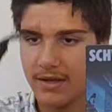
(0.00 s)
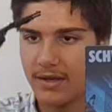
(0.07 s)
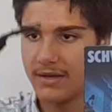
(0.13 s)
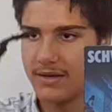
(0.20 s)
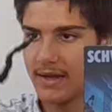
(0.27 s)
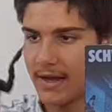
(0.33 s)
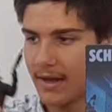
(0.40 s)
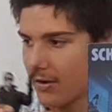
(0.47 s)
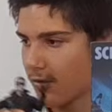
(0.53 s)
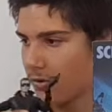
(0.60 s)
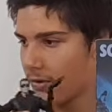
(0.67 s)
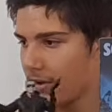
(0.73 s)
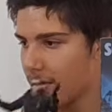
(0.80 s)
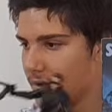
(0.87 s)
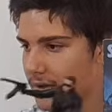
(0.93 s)

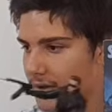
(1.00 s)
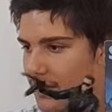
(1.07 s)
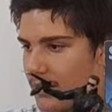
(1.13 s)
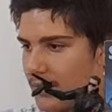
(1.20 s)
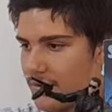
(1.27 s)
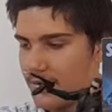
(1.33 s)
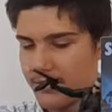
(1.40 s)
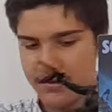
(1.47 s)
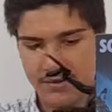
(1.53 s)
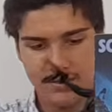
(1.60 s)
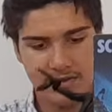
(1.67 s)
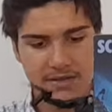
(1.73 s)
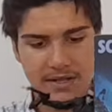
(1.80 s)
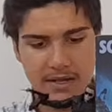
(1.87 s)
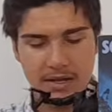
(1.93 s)
Now,
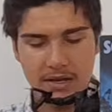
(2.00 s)
the